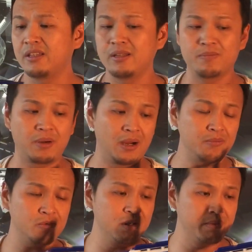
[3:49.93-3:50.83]
The
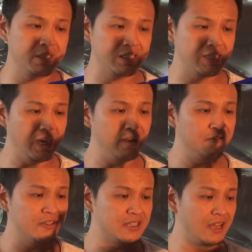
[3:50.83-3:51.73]
pump grip
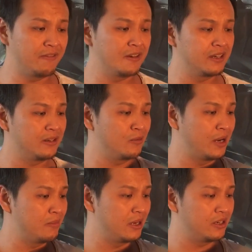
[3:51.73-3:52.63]
itself is definitely
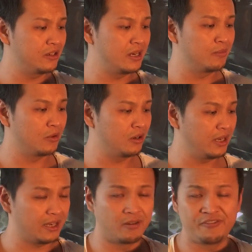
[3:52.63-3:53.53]
way better and more
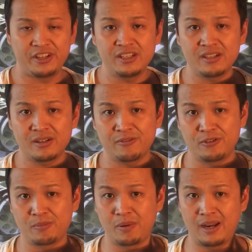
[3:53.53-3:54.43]
like convenient
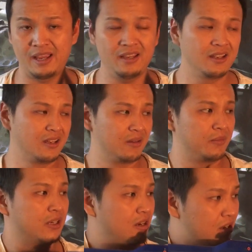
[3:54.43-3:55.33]
if you play,
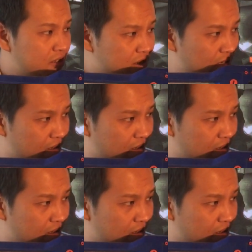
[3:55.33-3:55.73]
because